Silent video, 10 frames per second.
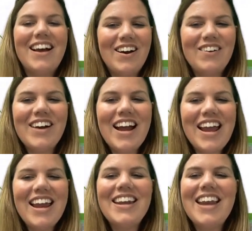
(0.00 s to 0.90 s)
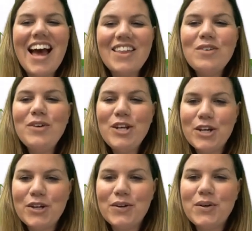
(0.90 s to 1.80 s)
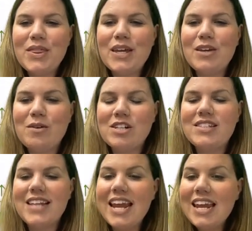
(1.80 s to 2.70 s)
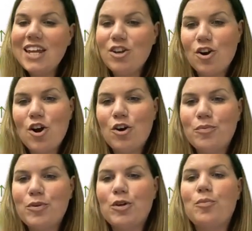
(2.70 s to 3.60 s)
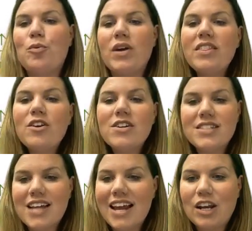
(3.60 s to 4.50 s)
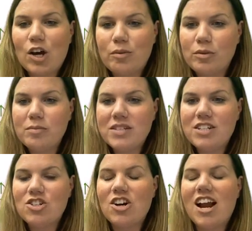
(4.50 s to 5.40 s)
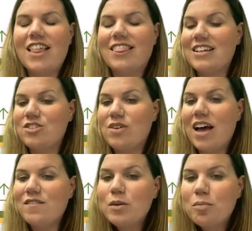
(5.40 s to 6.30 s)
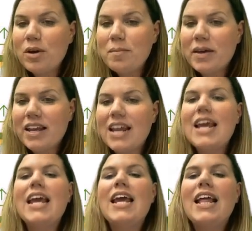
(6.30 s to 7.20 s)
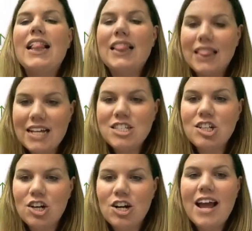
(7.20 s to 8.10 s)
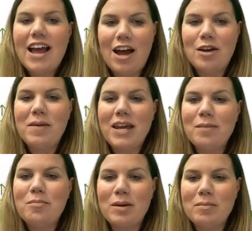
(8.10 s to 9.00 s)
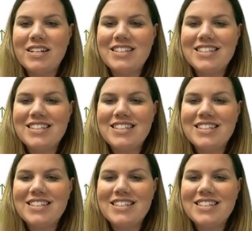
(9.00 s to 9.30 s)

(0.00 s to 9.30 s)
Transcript: All right, now that we know that you are staying in your homeroom with your assigned homeroom teacher, unless you have an appointment, let's learn how to make appointments.